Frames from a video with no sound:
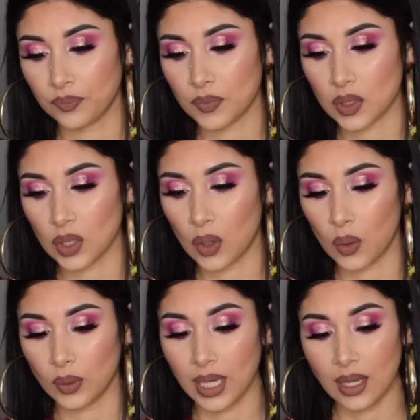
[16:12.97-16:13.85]

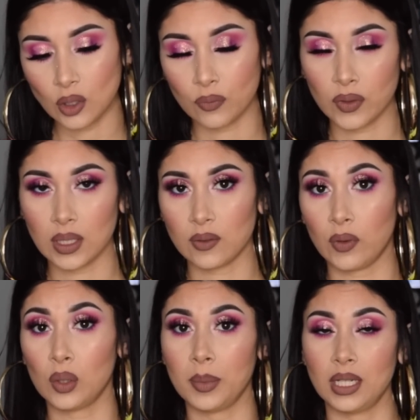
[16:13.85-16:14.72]
So yeah, don't forget to
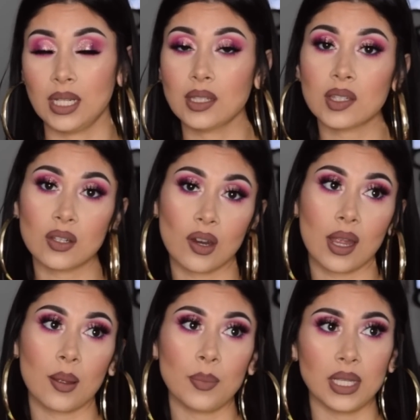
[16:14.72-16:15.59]
follow me on
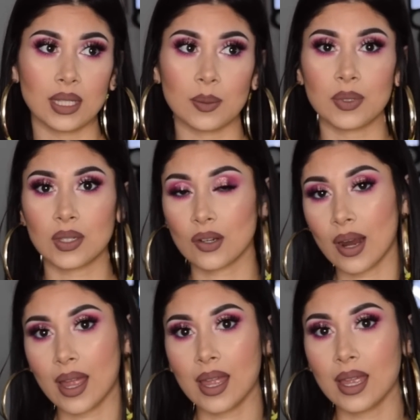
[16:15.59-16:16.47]
Instagram and
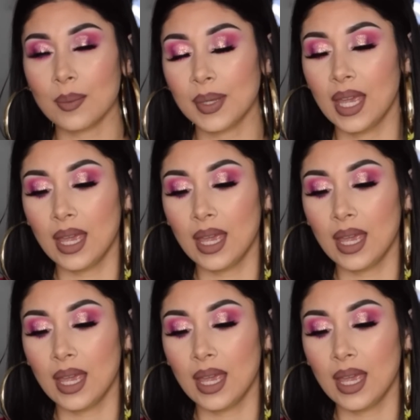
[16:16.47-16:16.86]
subscribe